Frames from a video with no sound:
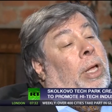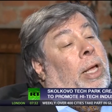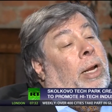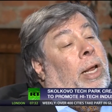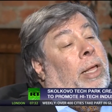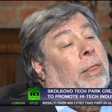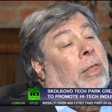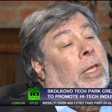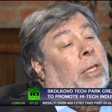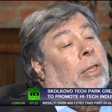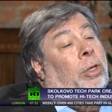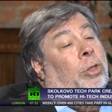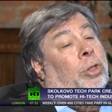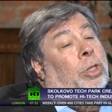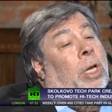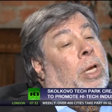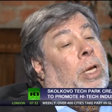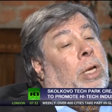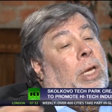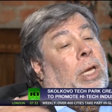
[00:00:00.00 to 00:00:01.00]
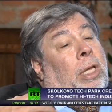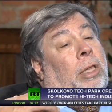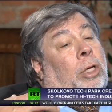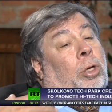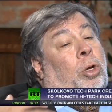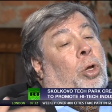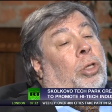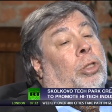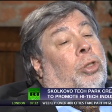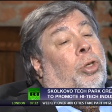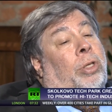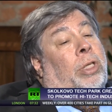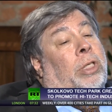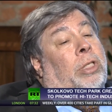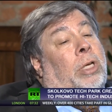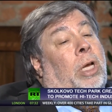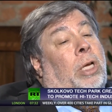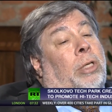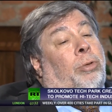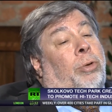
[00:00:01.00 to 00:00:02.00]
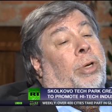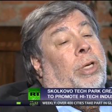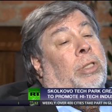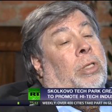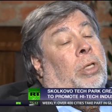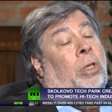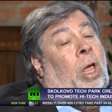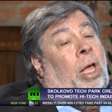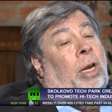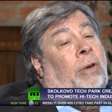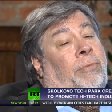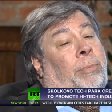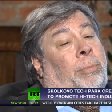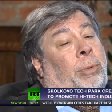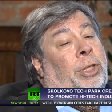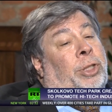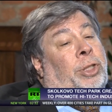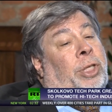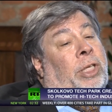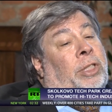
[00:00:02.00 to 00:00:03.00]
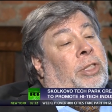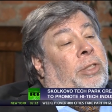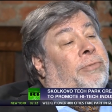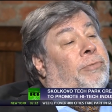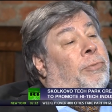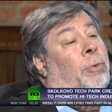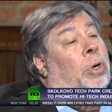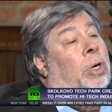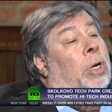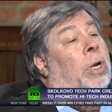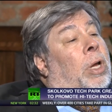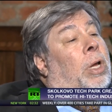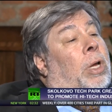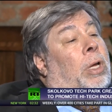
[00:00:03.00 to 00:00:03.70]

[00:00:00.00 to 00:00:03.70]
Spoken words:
And I think there's, in the culture of this country, is a lot of appreciation for